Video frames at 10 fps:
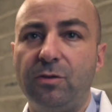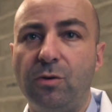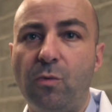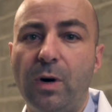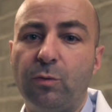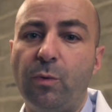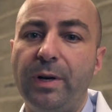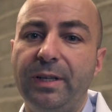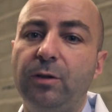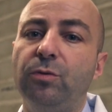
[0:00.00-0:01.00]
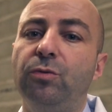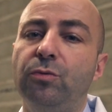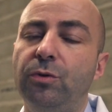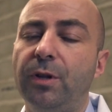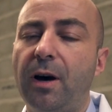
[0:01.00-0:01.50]
So what we will need to
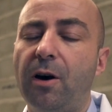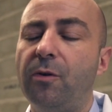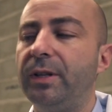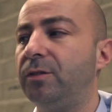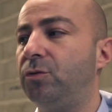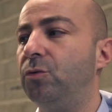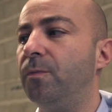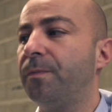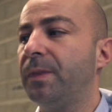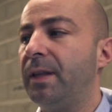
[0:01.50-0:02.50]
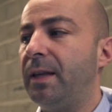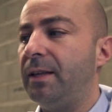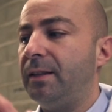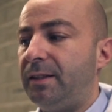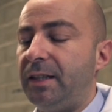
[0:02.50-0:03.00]
do now is to
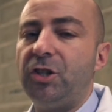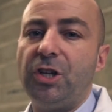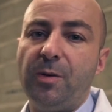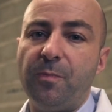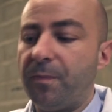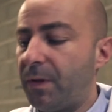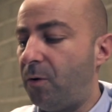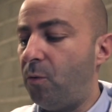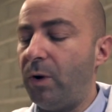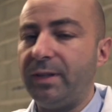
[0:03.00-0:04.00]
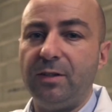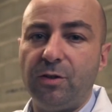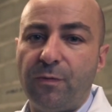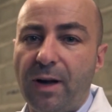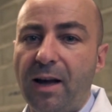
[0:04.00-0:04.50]
teach him what is
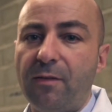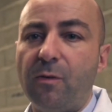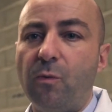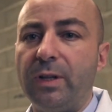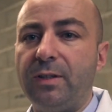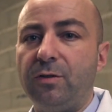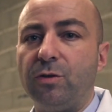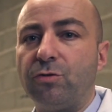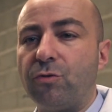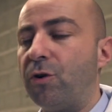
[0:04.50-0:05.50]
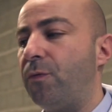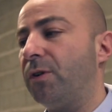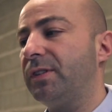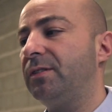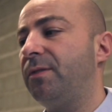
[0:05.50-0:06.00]
the valve, what is the stroke for
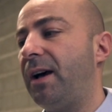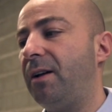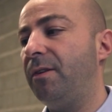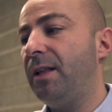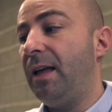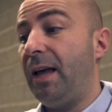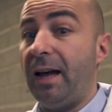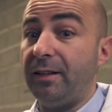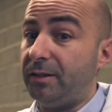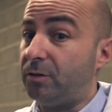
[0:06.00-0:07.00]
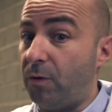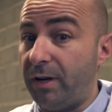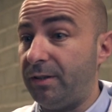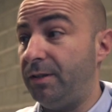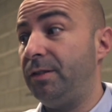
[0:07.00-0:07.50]
this valve, and it's
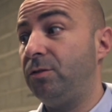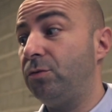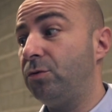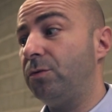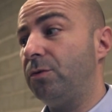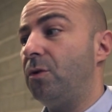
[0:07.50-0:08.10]
quite easy to do.